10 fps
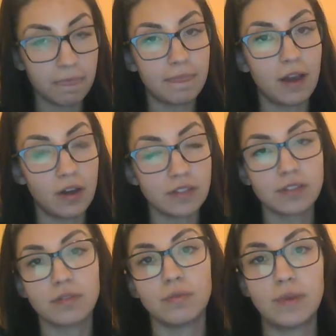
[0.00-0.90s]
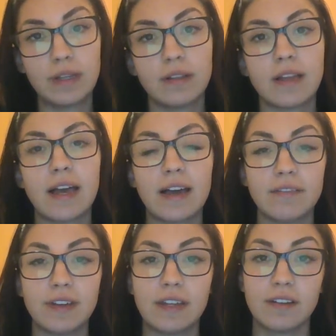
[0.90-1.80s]
That also will
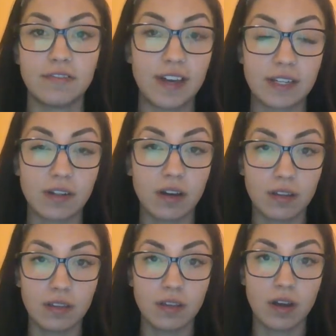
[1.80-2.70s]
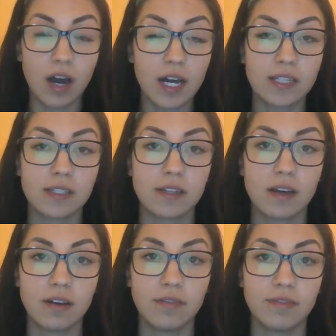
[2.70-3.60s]
have an effect on the cost
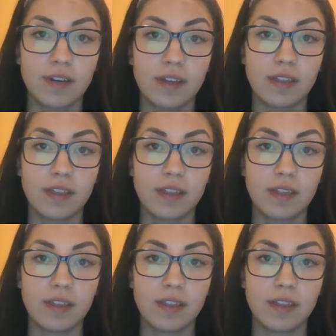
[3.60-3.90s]
of